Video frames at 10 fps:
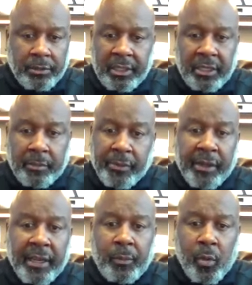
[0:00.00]
Littleton in the
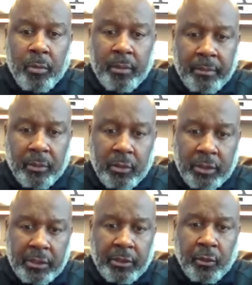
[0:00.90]
pregame warm-up
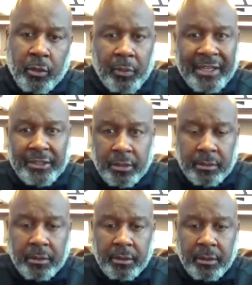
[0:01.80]
going into
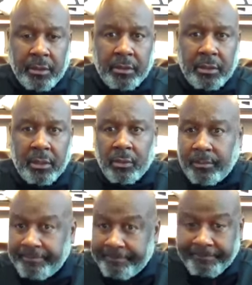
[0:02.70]
Northwestern.
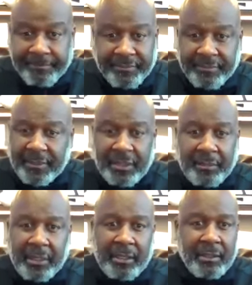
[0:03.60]
So, to
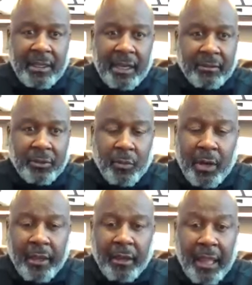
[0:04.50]
me, I don't know
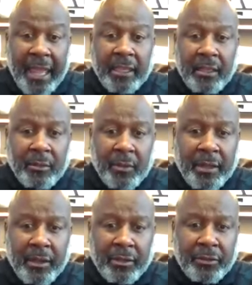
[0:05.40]
why y'all like it,
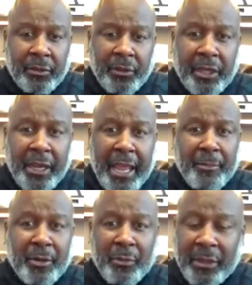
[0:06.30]
why y'all so
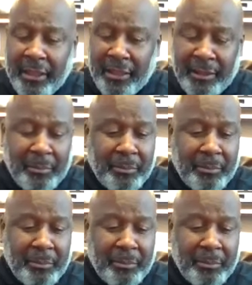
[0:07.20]
enamored with it.